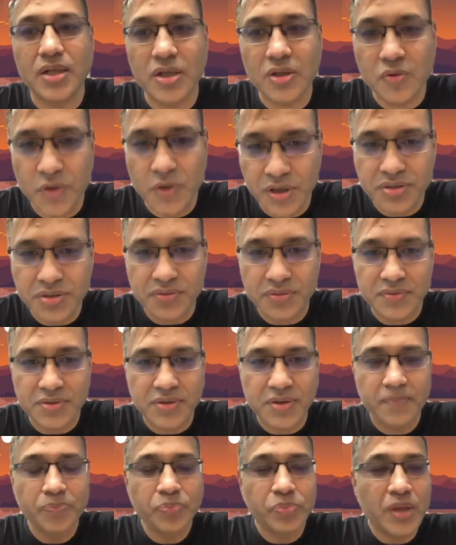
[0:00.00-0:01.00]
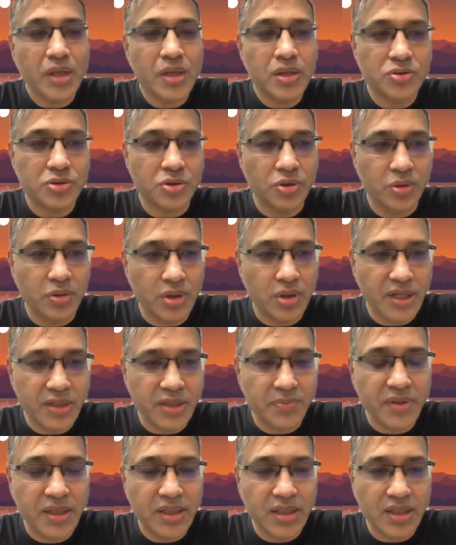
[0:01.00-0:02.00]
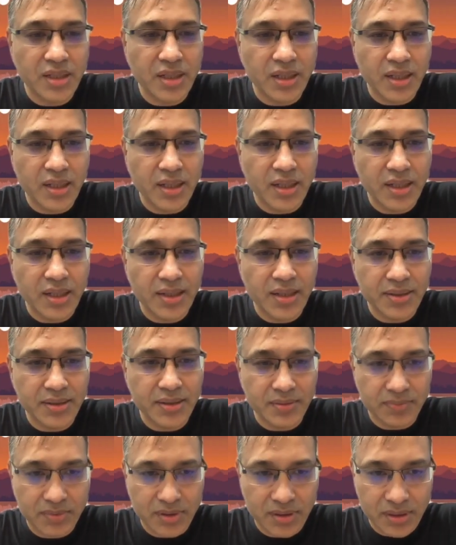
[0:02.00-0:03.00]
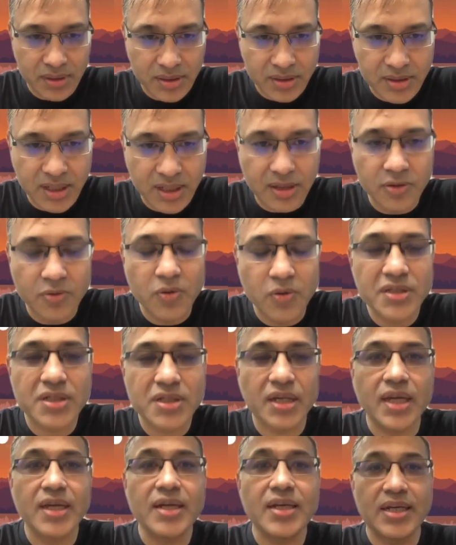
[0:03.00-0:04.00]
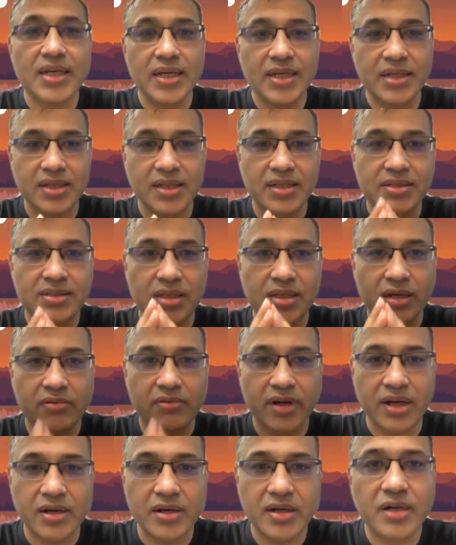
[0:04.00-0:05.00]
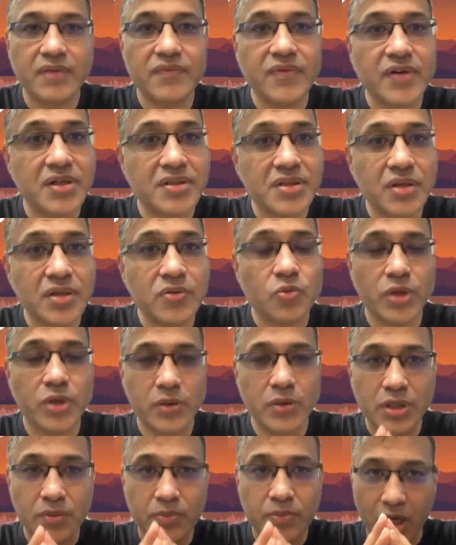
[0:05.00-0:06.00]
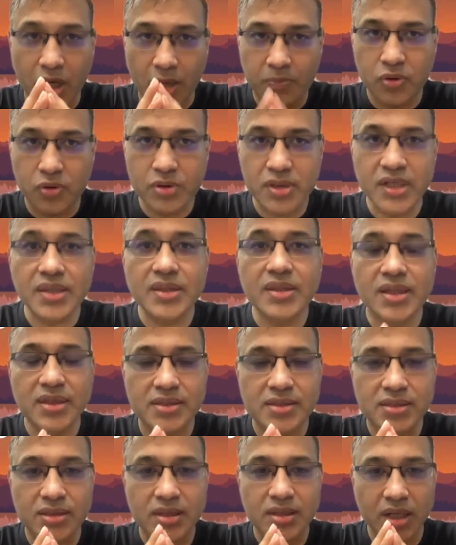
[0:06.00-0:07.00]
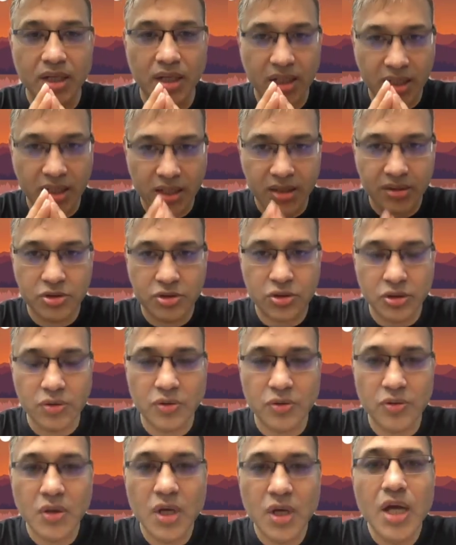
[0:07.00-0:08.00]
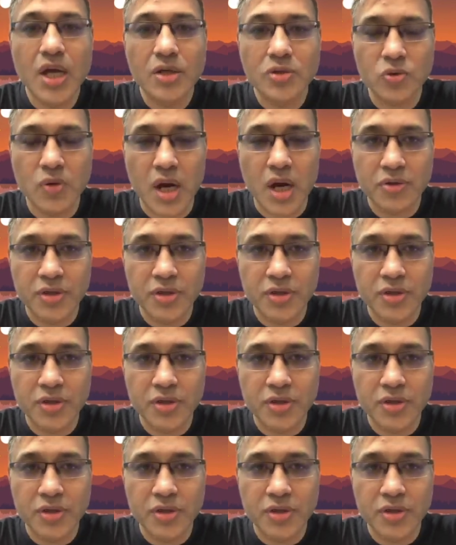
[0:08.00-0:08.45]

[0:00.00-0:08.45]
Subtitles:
questions. So let me tell you once again, it is a recorded version. We will be uploading this to our